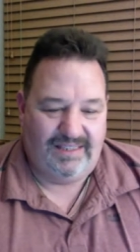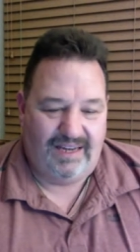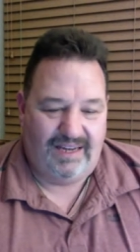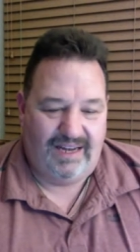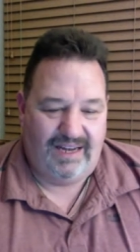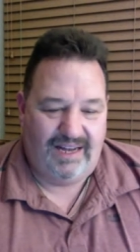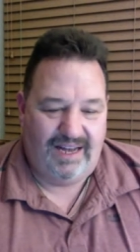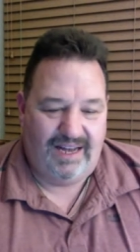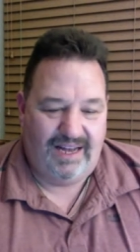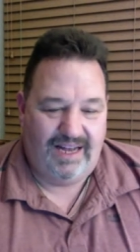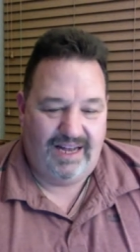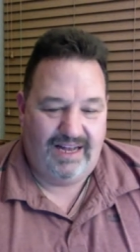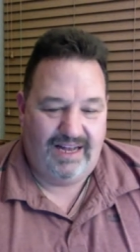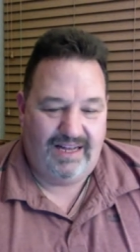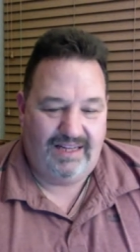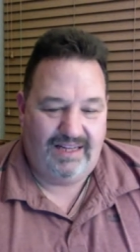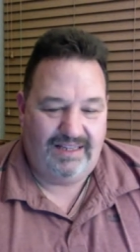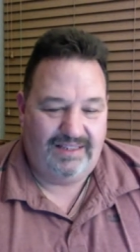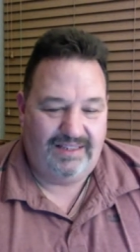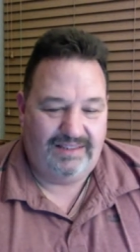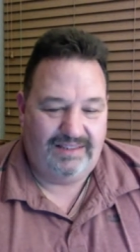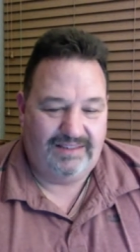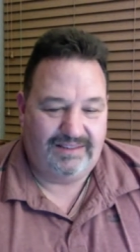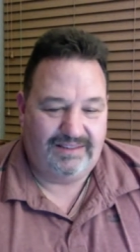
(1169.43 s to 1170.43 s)
uh,
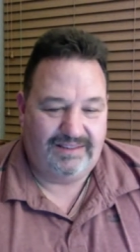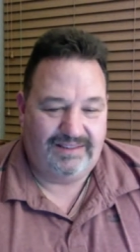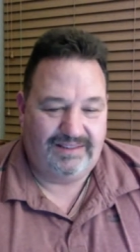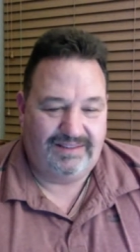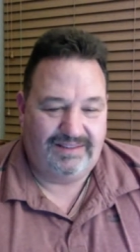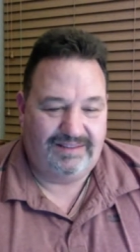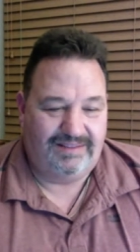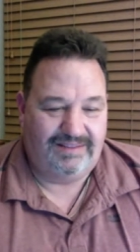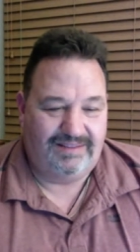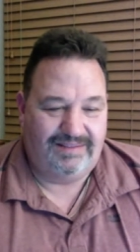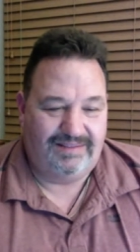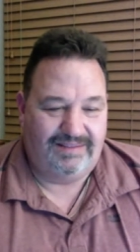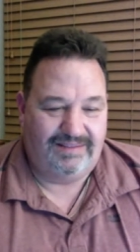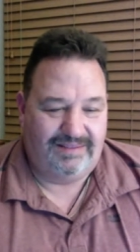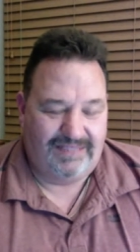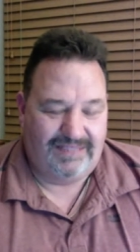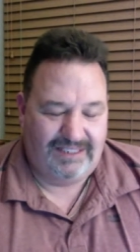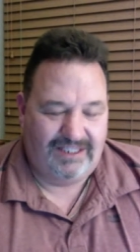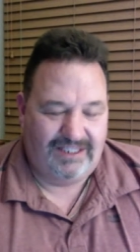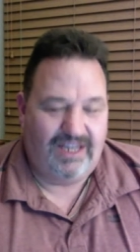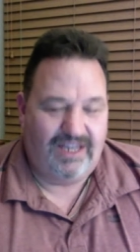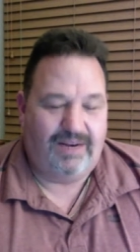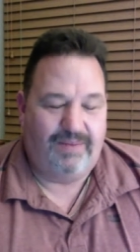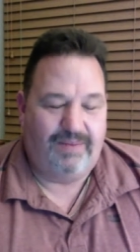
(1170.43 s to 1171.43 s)

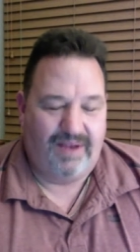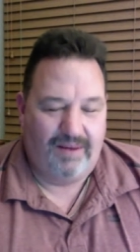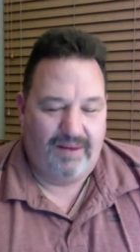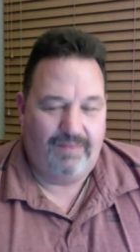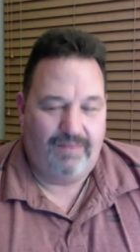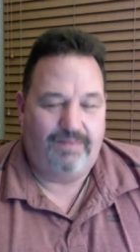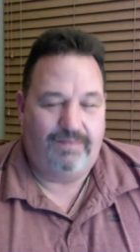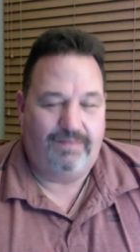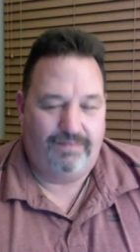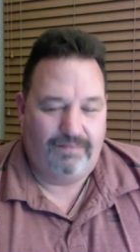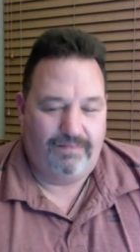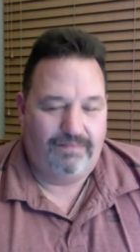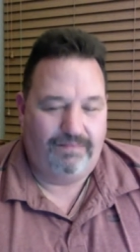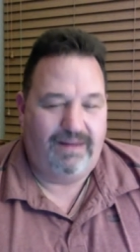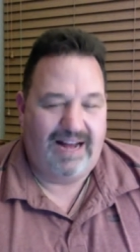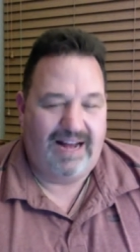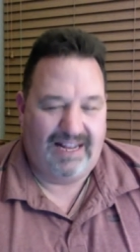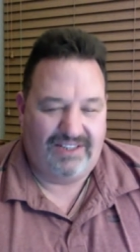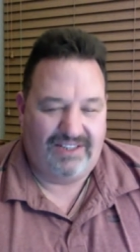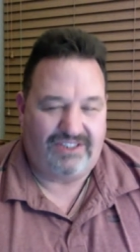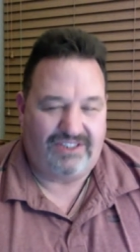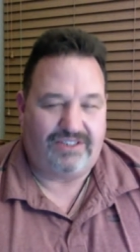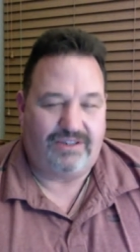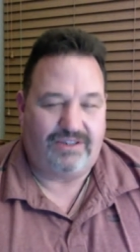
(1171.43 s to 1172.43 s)
he's going to be a
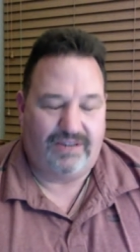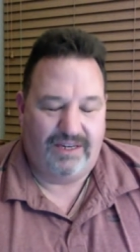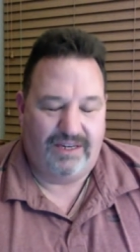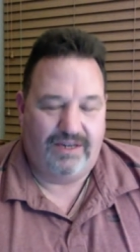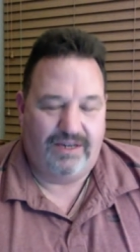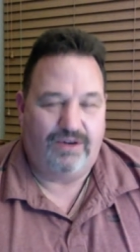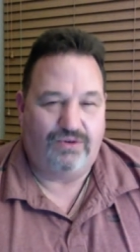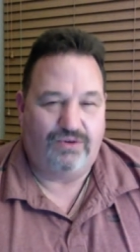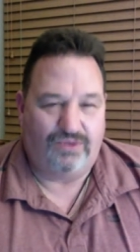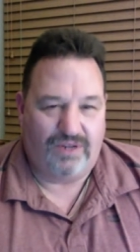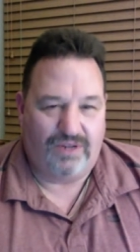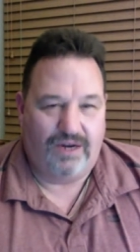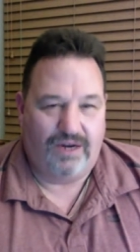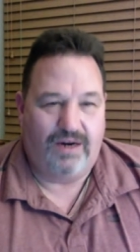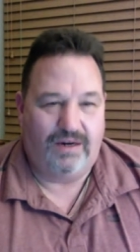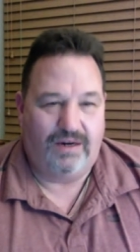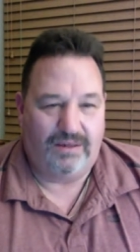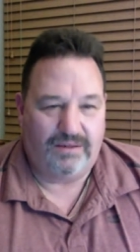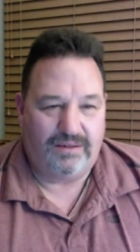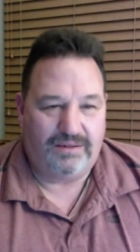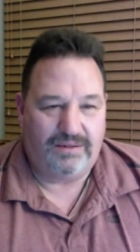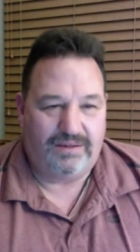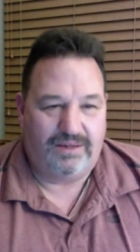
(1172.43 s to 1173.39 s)
monster at nose guard.